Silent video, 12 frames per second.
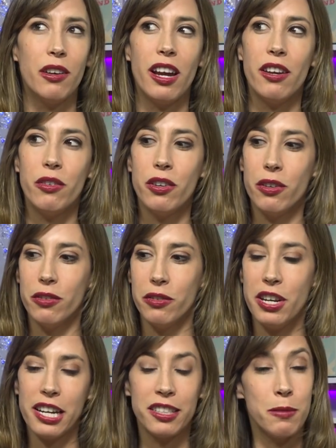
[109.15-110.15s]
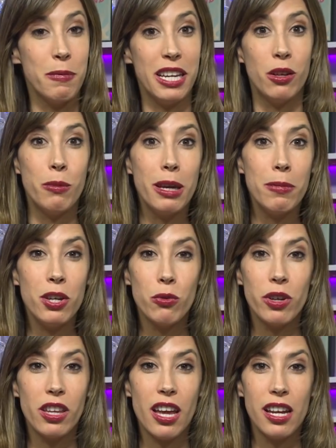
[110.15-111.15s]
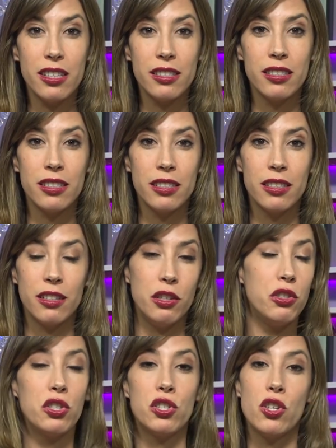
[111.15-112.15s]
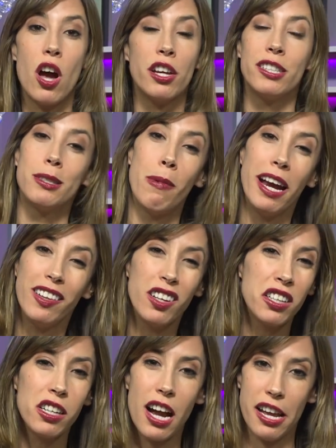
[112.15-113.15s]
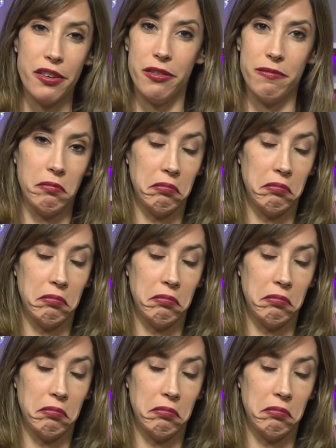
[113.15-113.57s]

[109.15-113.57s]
I don't know, next meal maybe you realize? You just not a smiler? I don't.